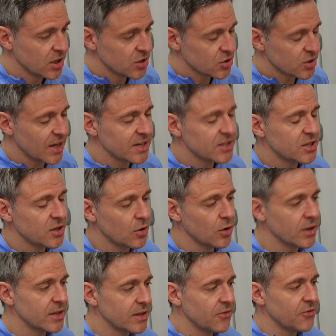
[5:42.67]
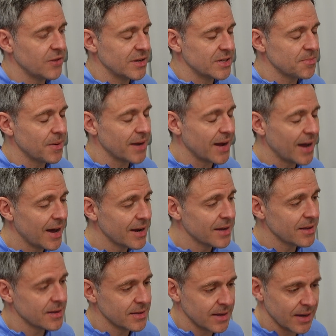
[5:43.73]
So that's the only difference. But other
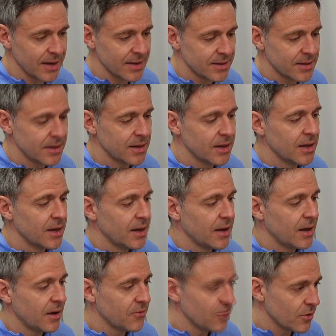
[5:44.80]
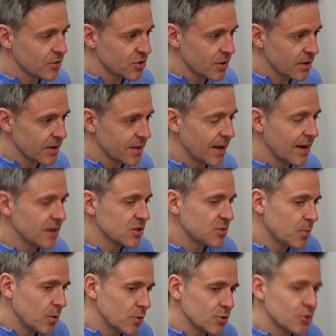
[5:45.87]
than that, unfortunately, they are
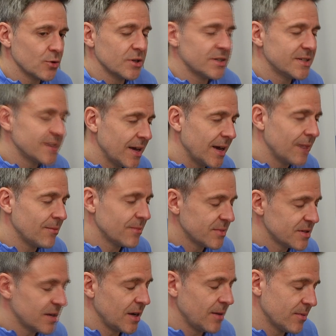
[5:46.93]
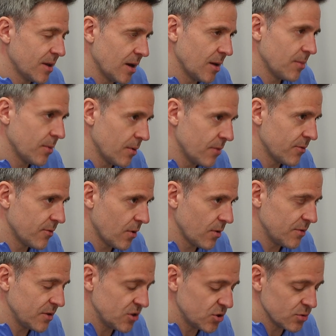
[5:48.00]
exposed to the same type of
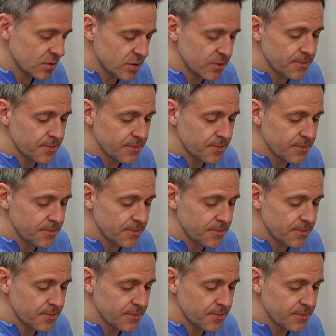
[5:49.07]
issues.